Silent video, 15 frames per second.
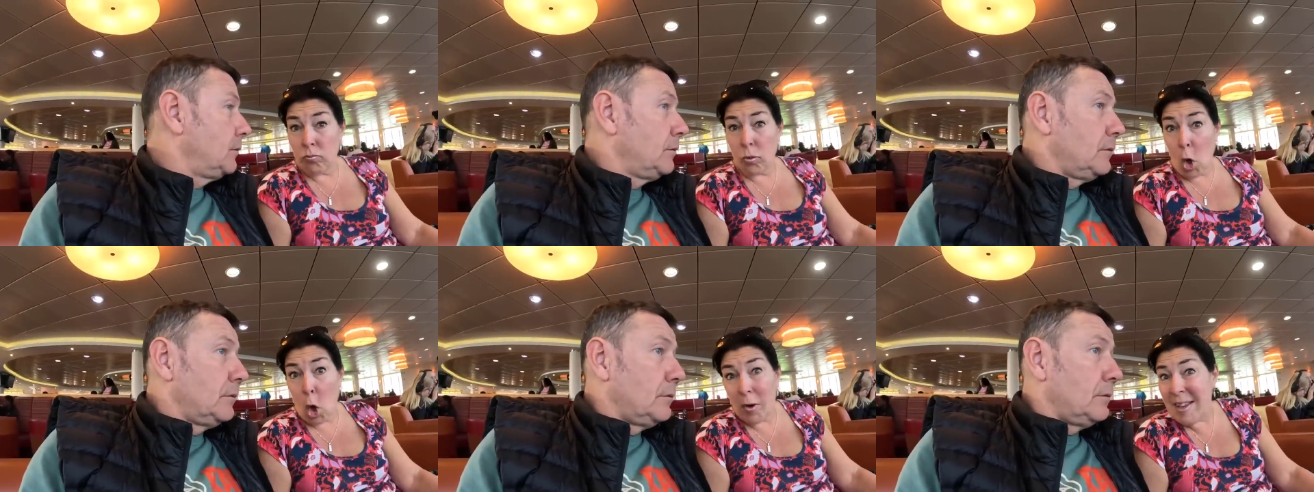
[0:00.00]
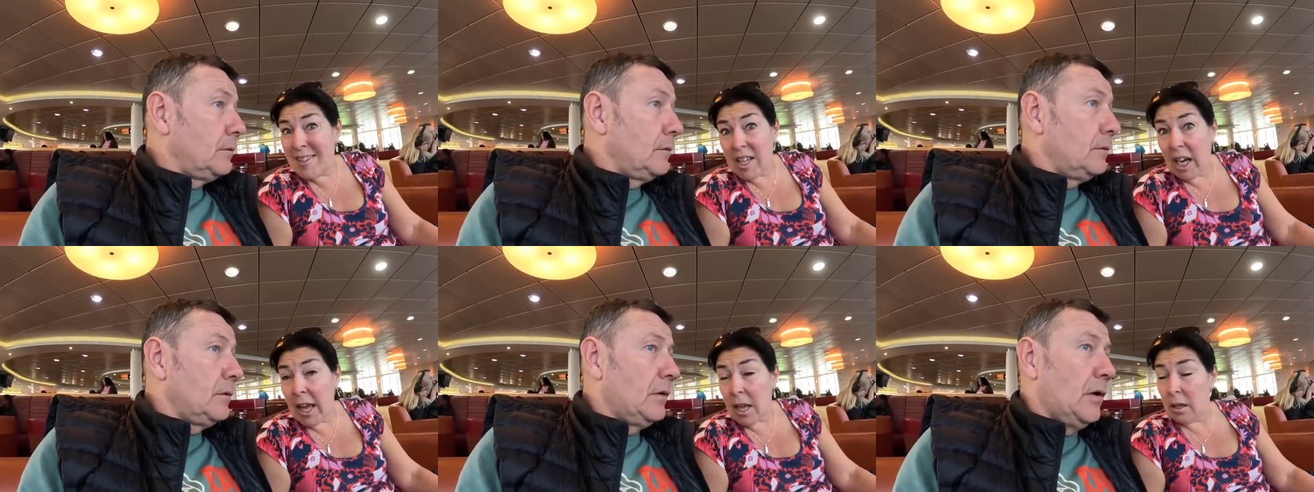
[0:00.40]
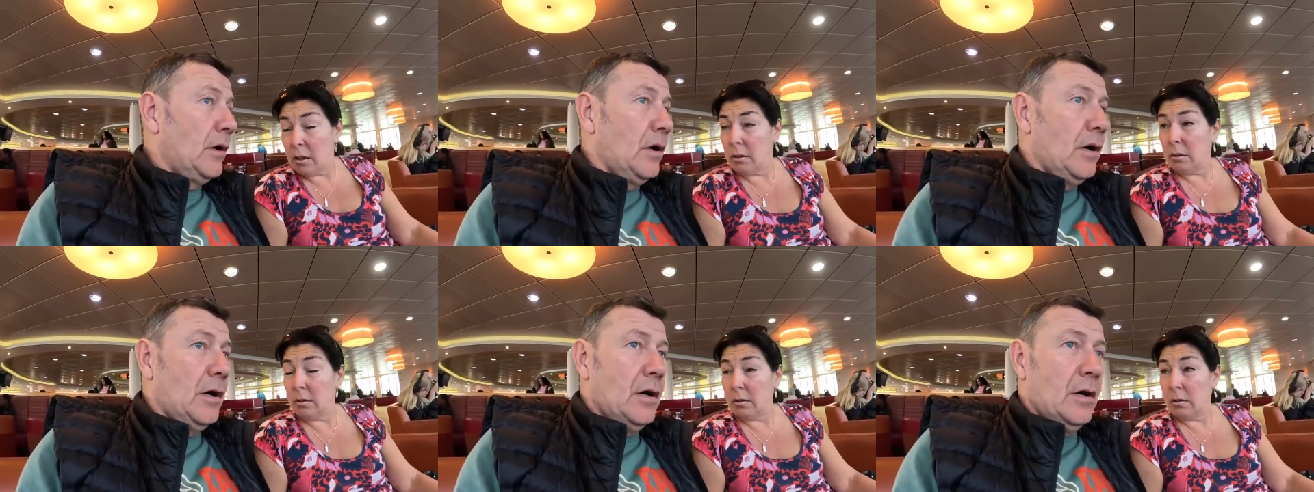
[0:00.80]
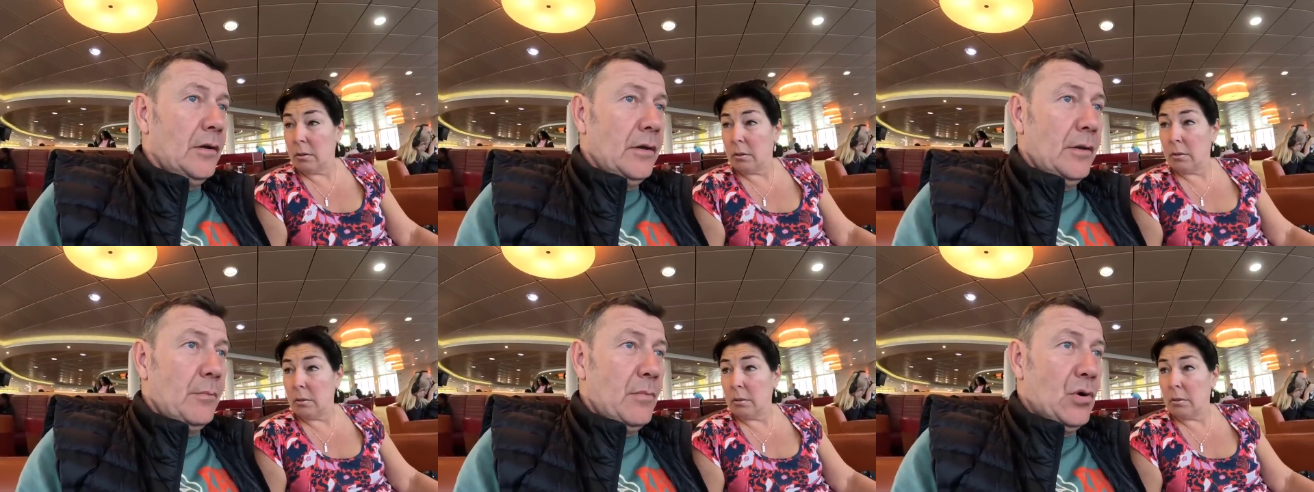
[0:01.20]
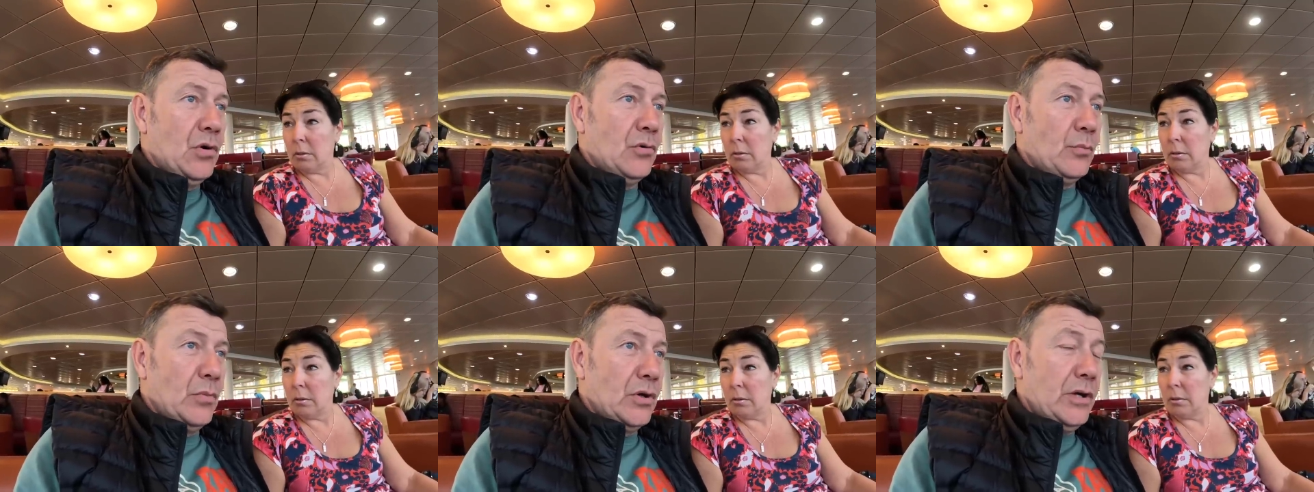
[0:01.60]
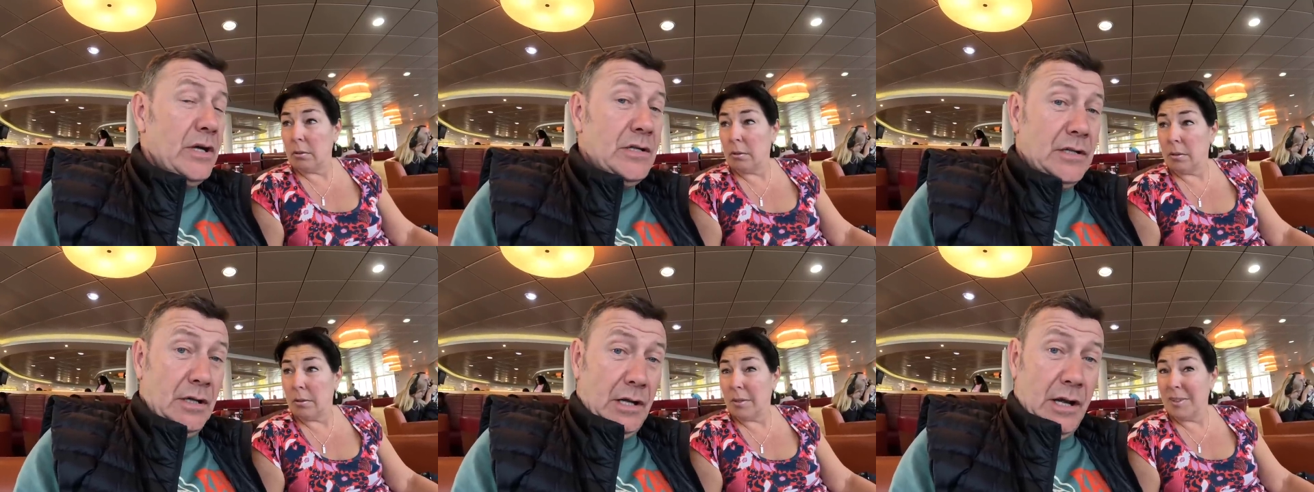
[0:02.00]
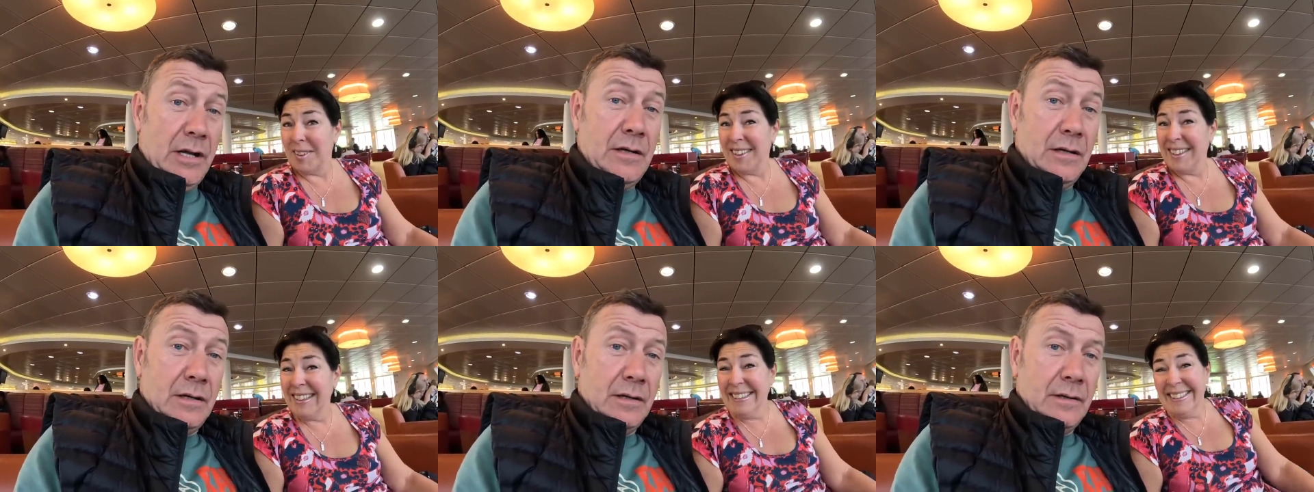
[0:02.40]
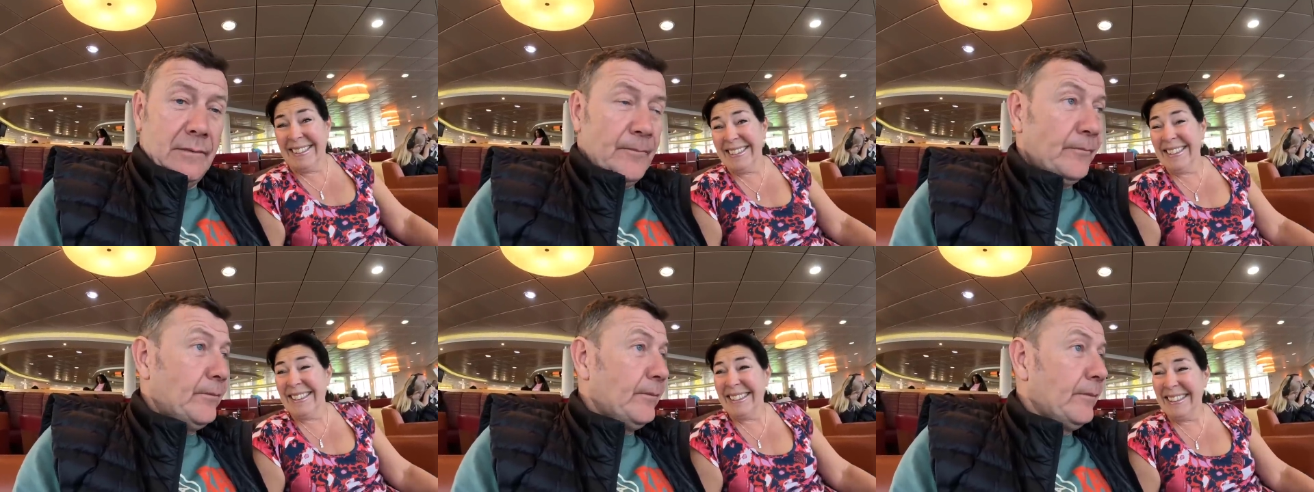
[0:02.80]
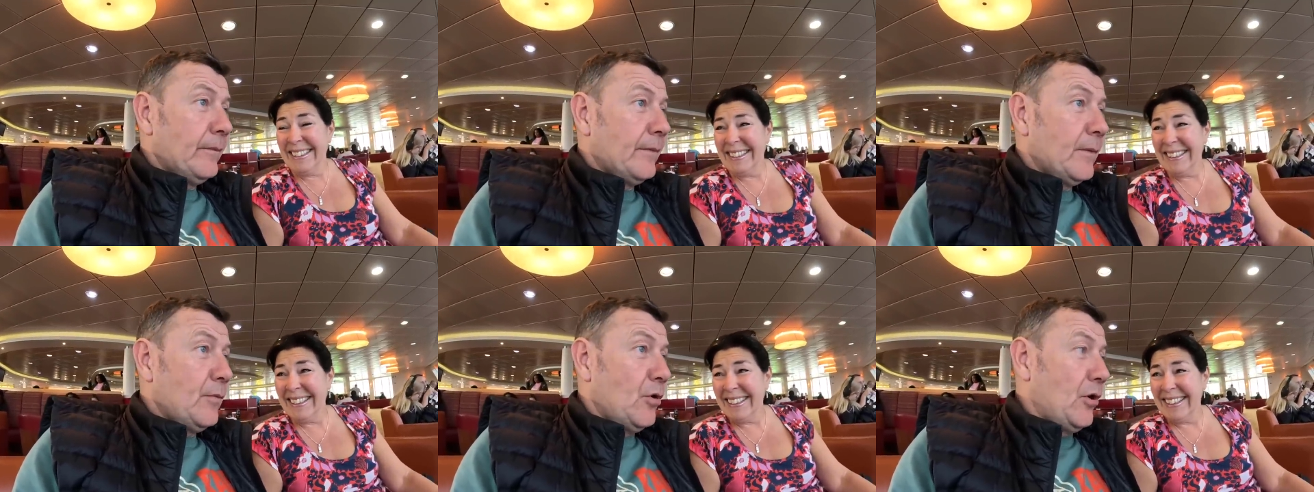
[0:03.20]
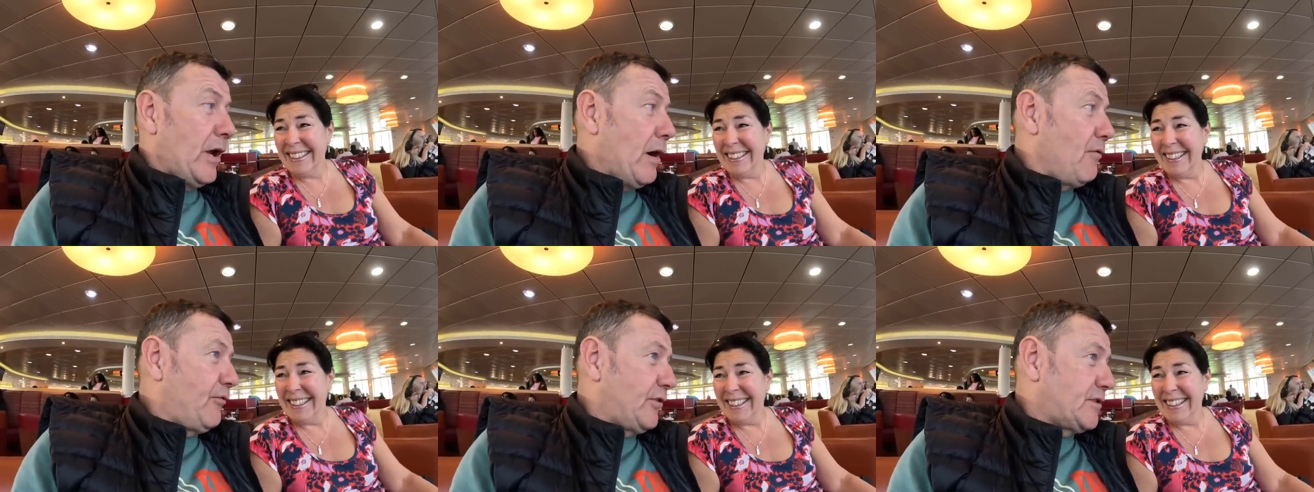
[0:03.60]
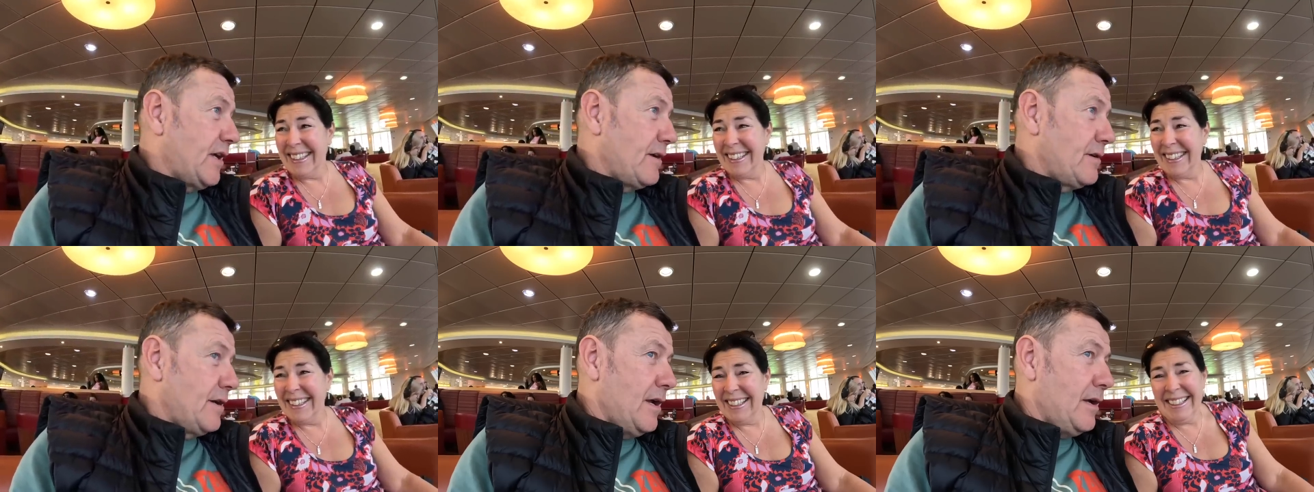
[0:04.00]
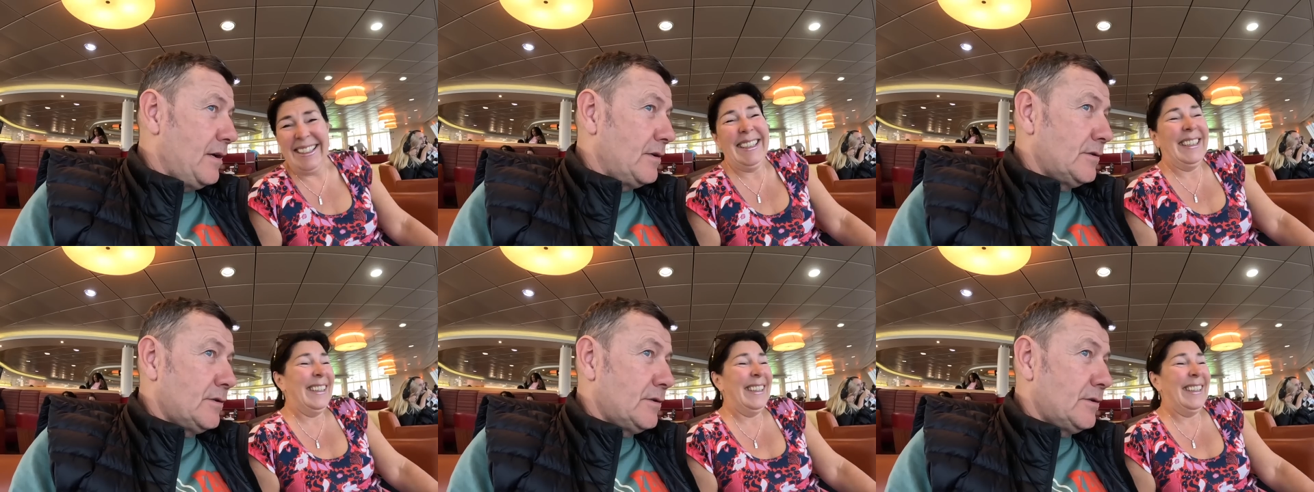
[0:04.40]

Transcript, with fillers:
Speaker 1: Or oh, Italy?
Speaker 2: Oh, Italy. We're only out for 10 days.